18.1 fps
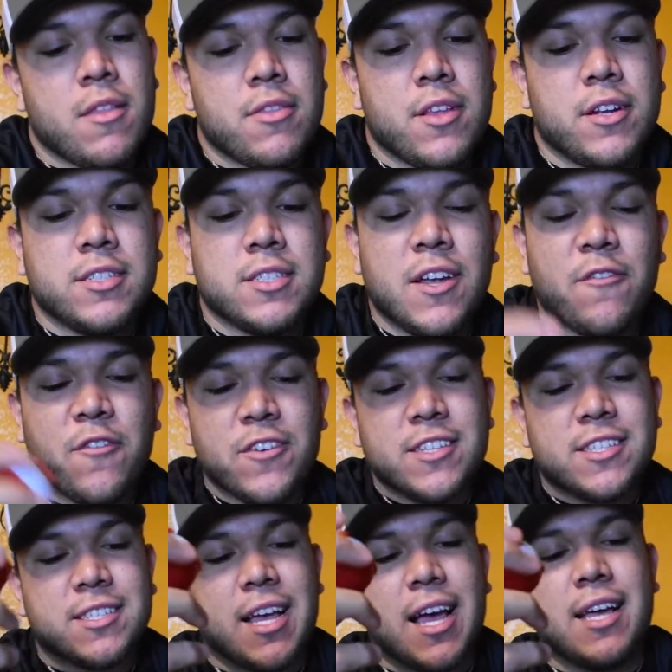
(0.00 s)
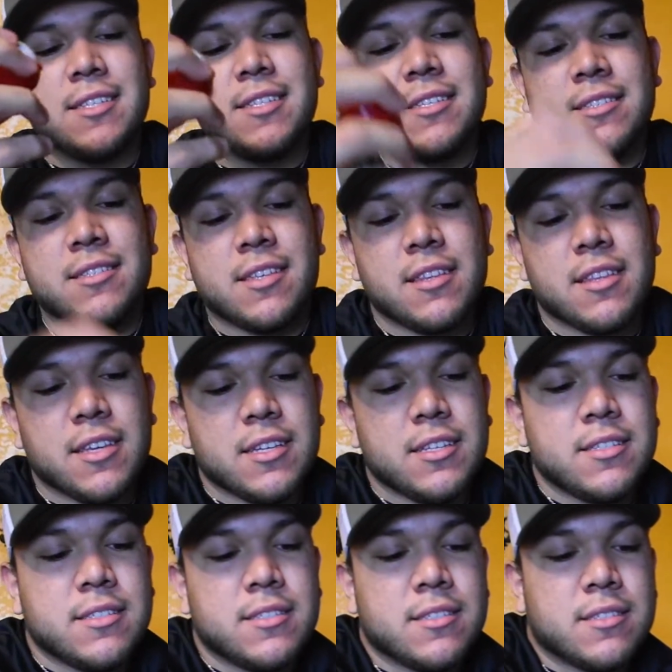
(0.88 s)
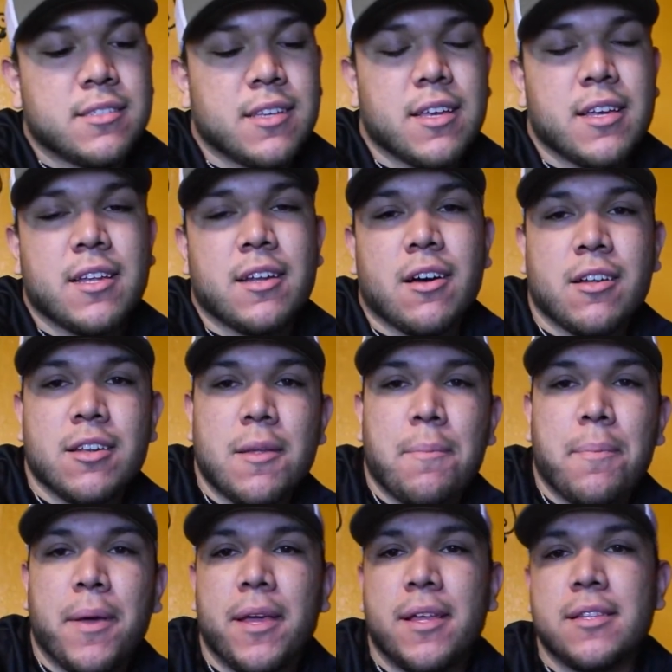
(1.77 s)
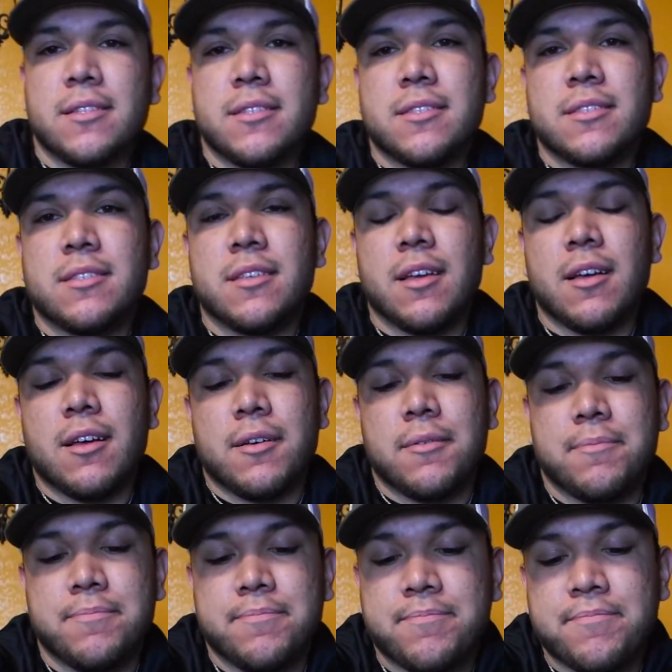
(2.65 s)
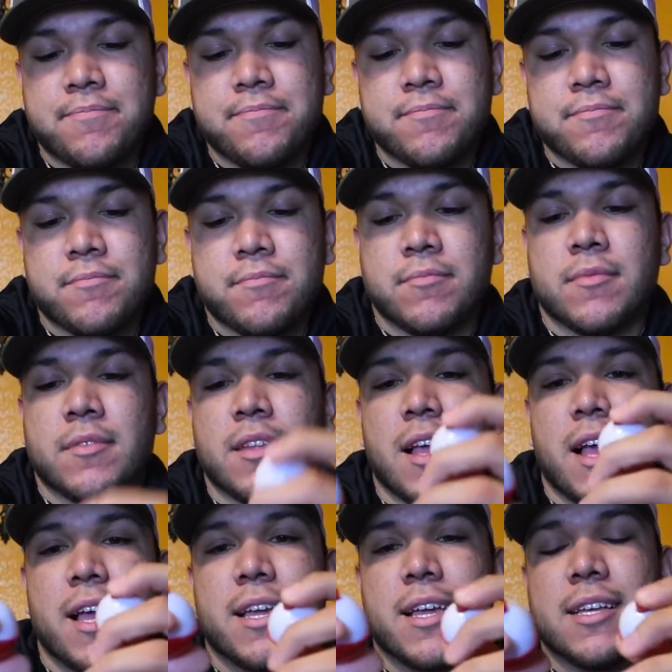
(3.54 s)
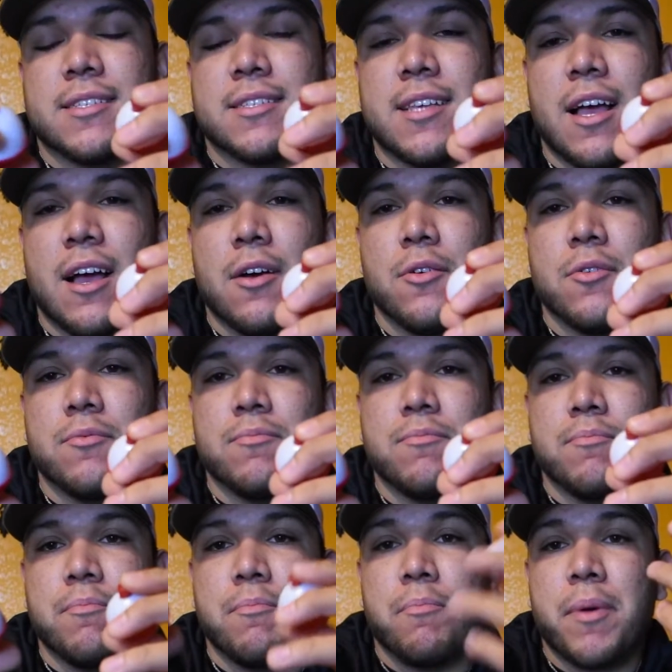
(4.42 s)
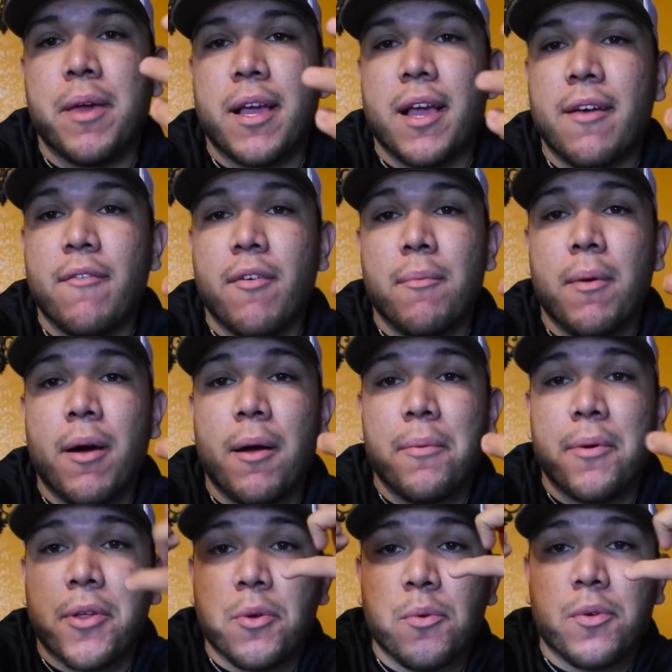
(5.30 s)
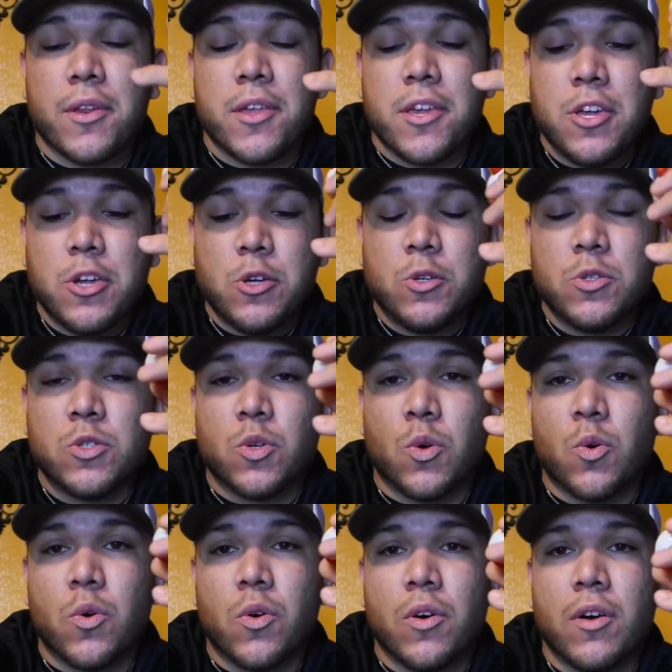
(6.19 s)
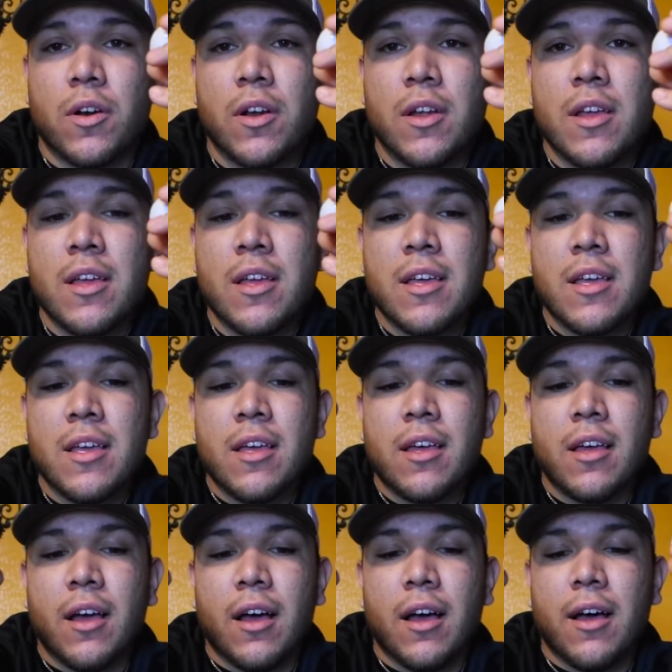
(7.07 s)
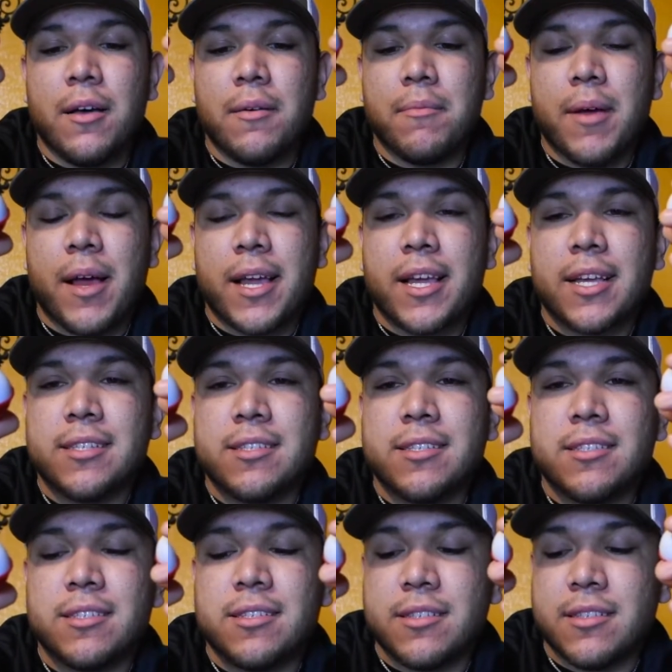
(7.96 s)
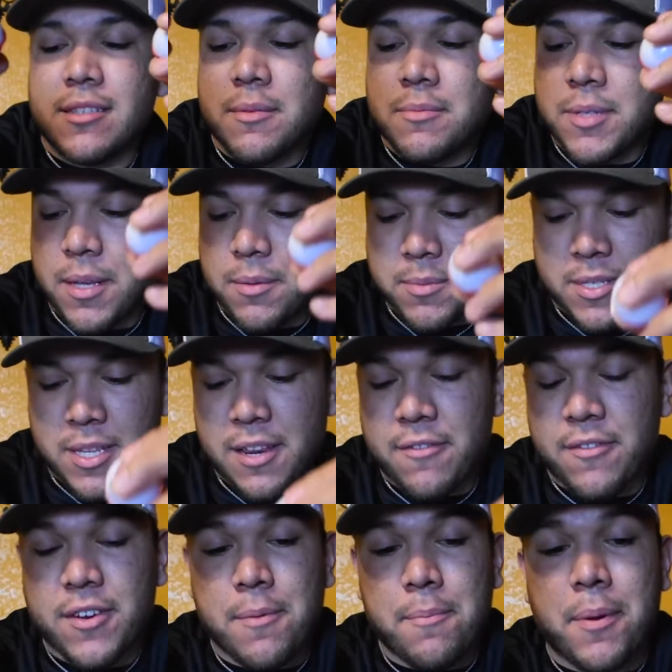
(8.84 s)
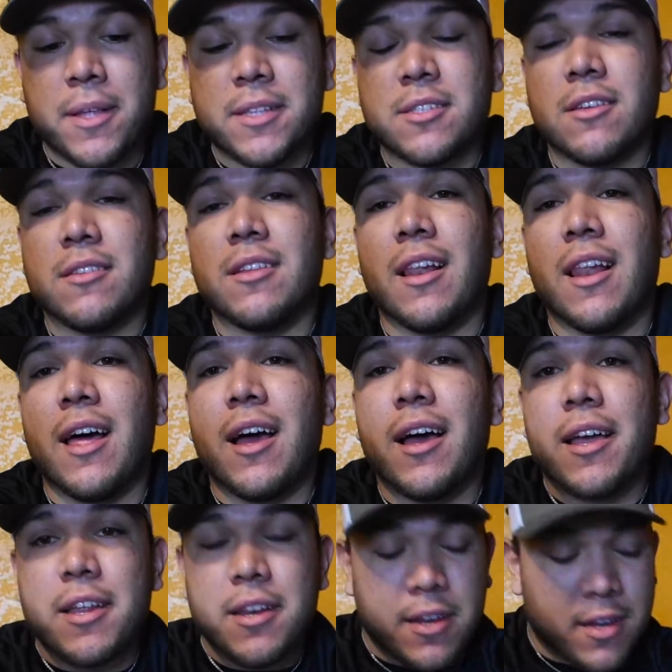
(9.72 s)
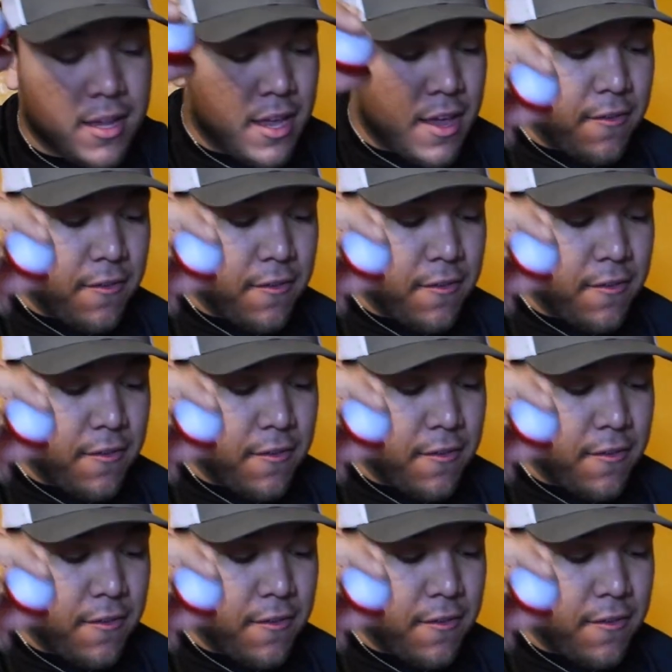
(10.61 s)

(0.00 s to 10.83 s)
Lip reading: There's different sizes to these. It all depends, I guess, how big of a bobber you want to use, or I guess sometimes it even depends on the line.